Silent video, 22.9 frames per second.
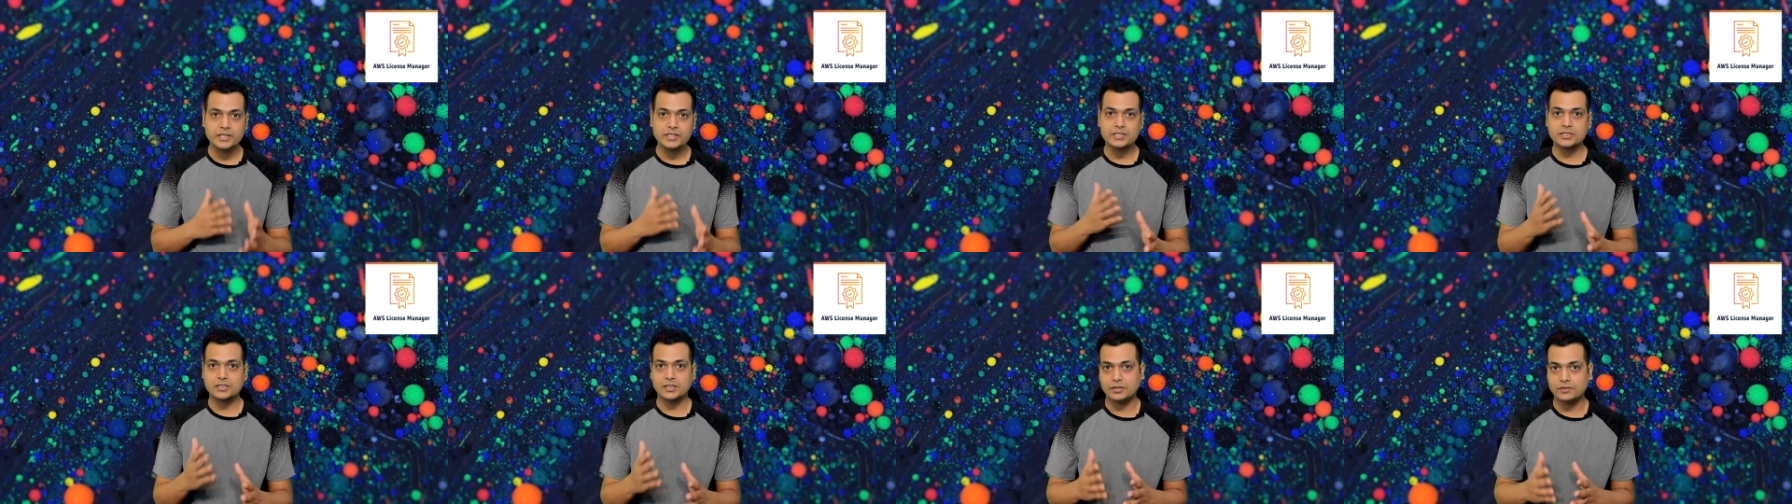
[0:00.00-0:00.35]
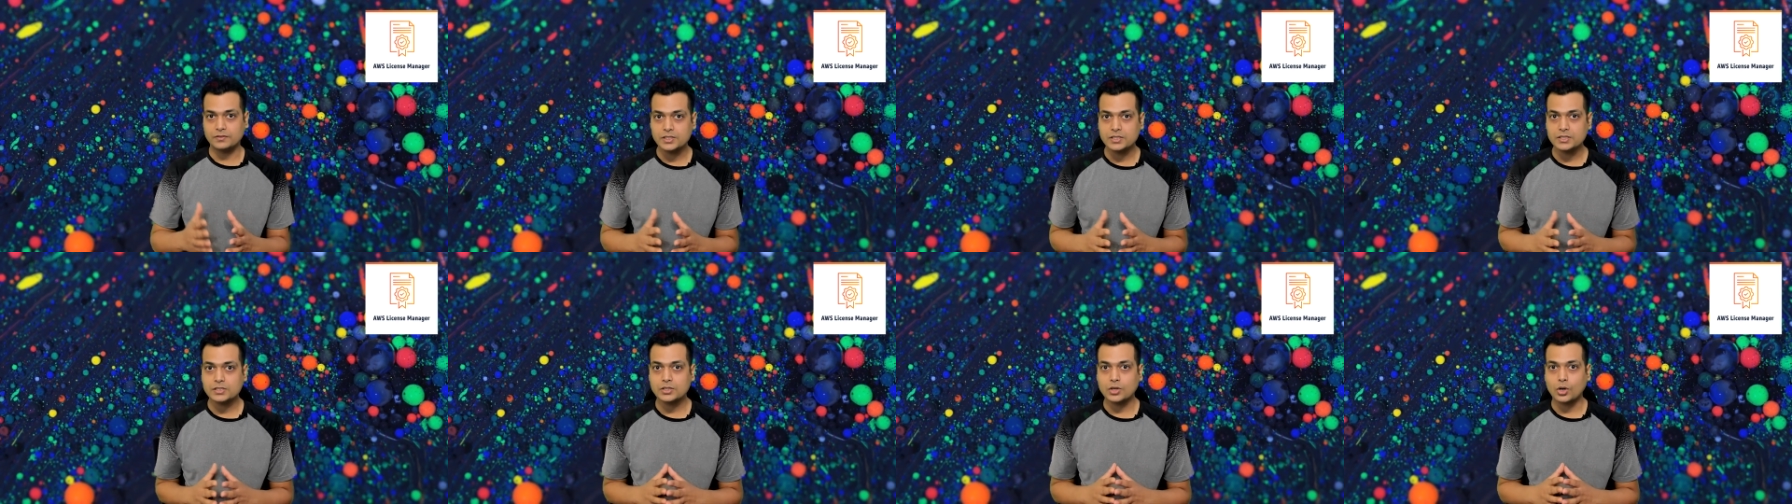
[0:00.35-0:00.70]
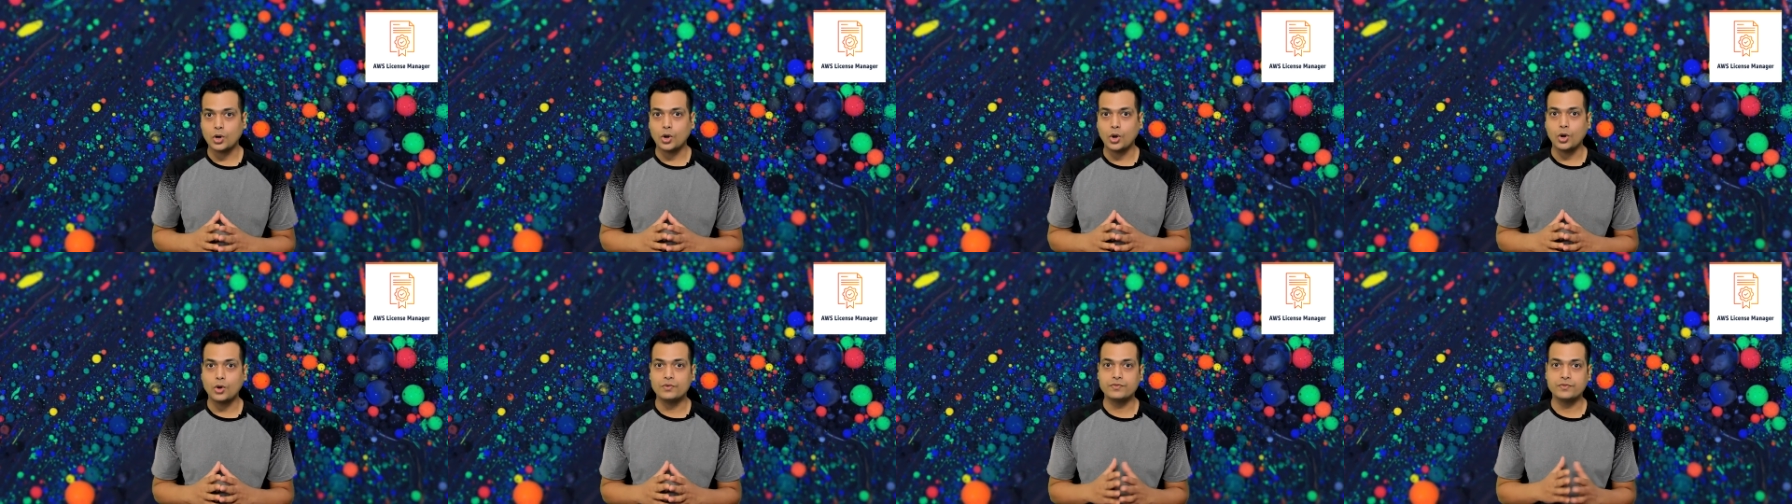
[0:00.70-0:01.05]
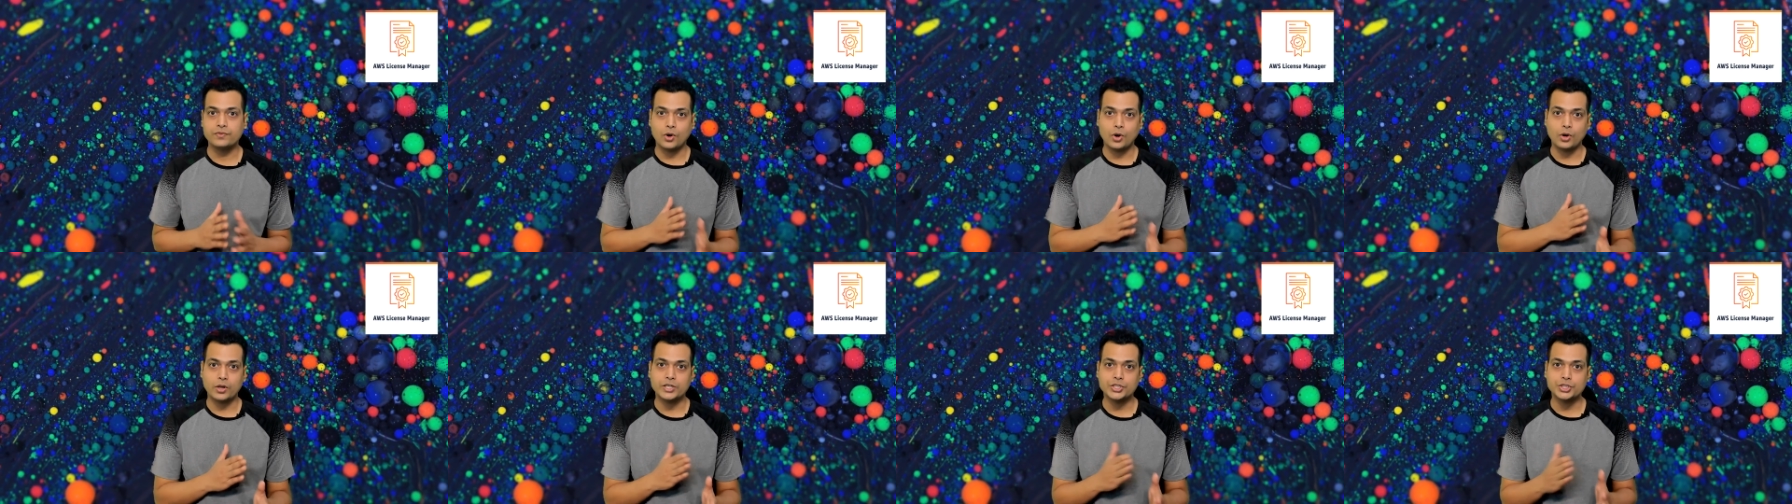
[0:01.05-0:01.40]
servers
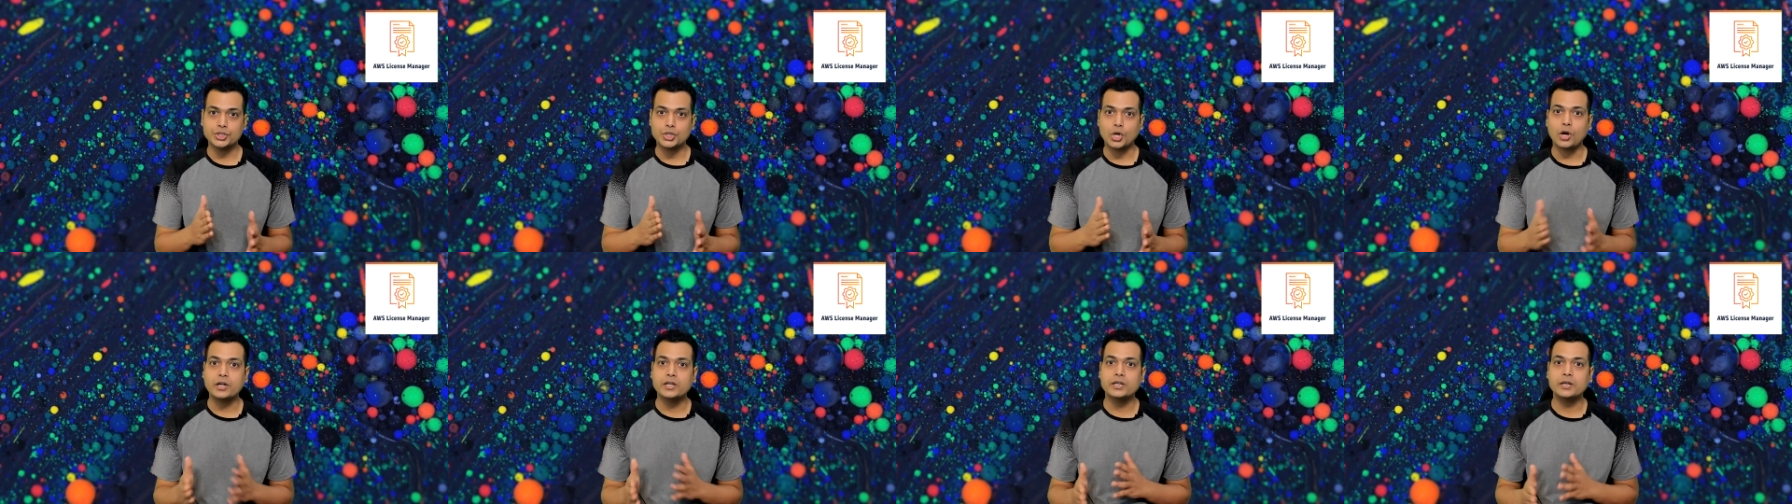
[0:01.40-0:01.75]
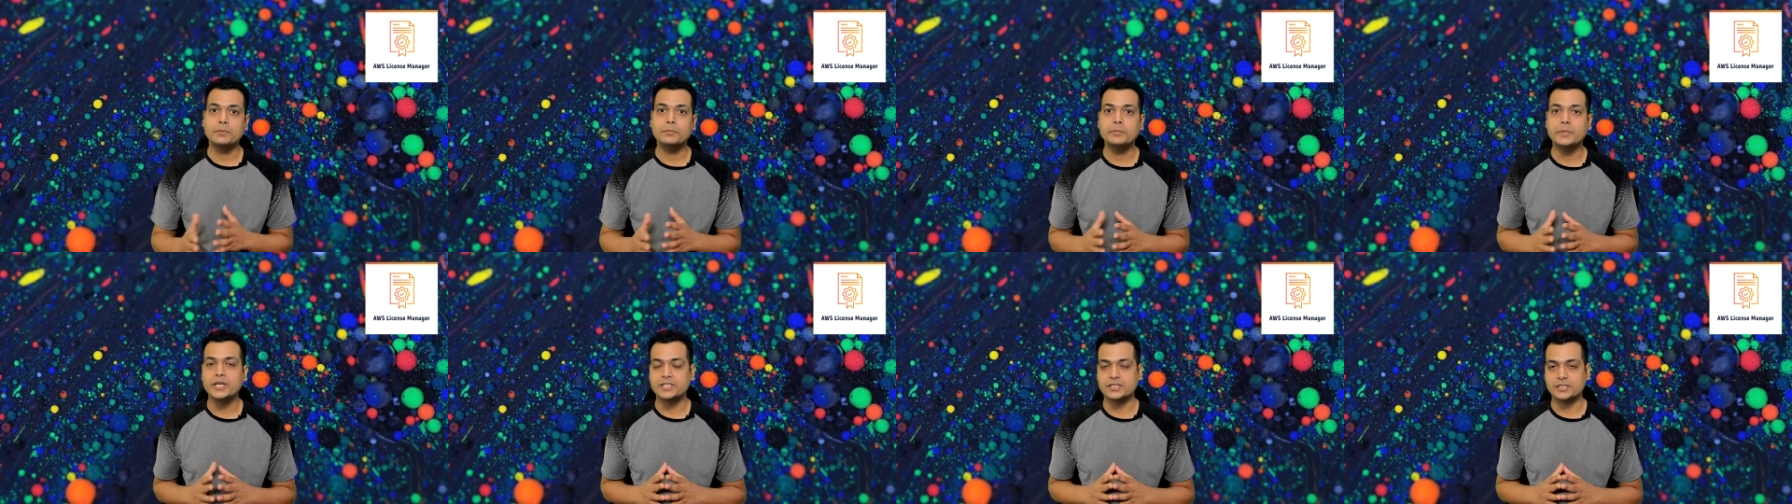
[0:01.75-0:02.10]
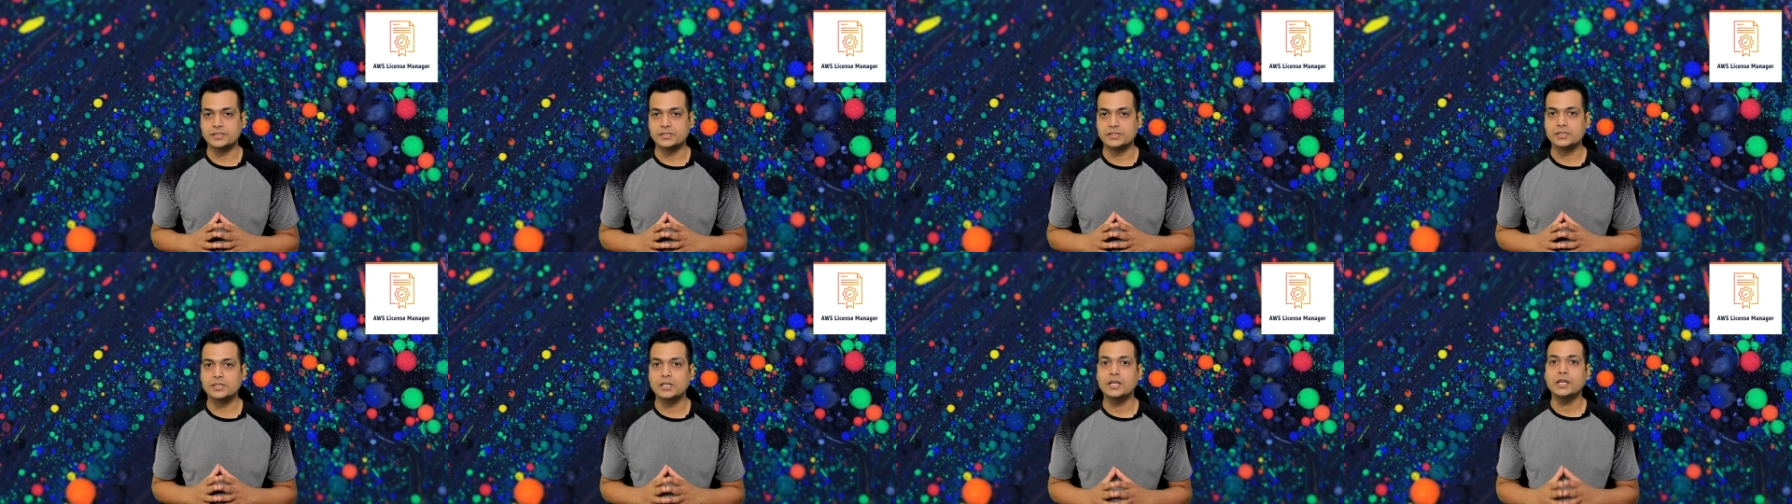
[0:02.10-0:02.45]
on a short-term basis.